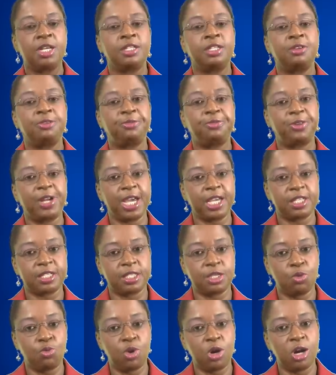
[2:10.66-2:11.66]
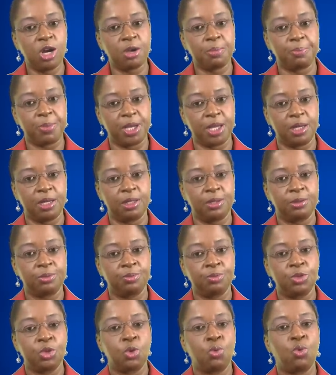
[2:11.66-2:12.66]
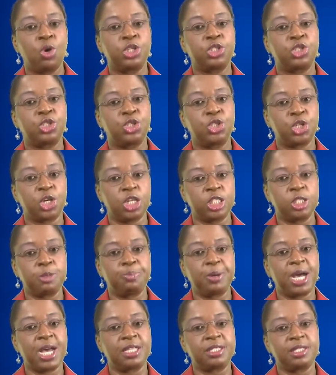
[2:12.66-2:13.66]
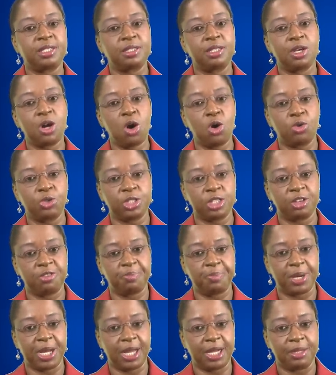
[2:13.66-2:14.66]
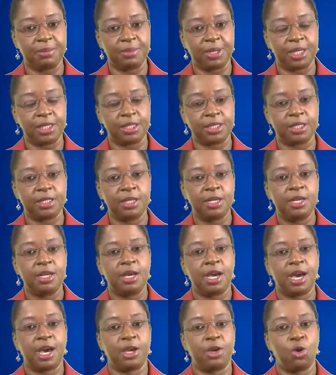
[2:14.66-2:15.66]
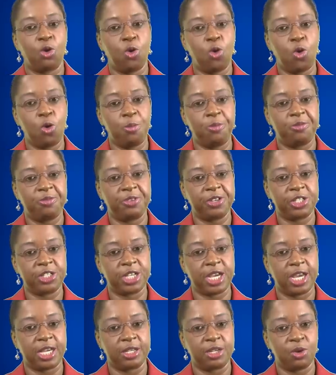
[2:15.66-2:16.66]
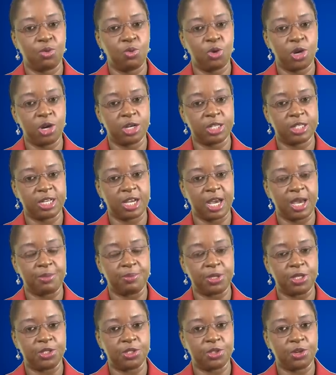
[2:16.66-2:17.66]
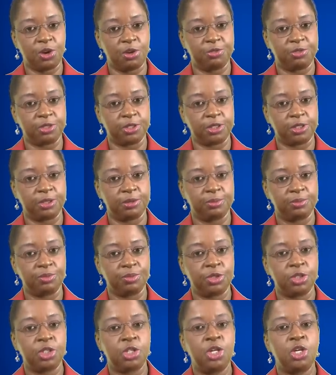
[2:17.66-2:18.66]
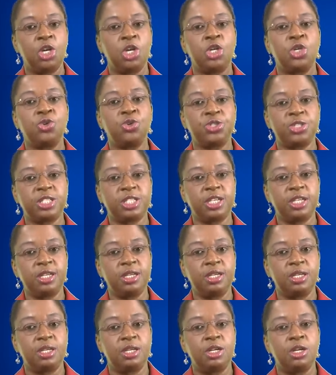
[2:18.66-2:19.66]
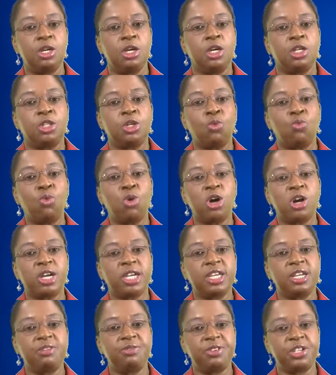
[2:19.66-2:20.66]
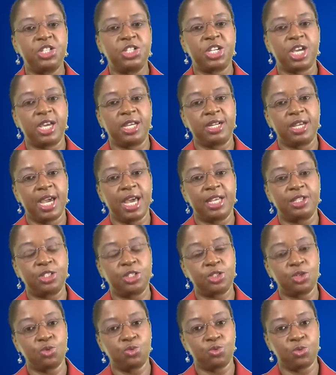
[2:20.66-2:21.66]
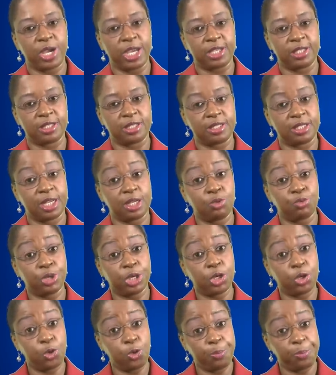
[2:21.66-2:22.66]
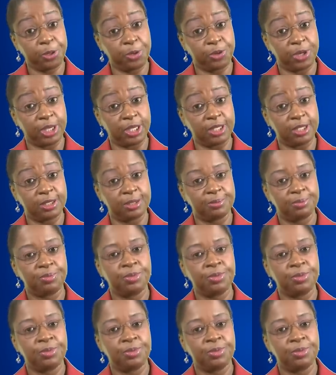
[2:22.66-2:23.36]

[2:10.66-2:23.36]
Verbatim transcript: The Flexi Work Bill was just passed in the House of Parliament. I hope vagina work time is covered. You see, the working vagina has to rest and recuperate.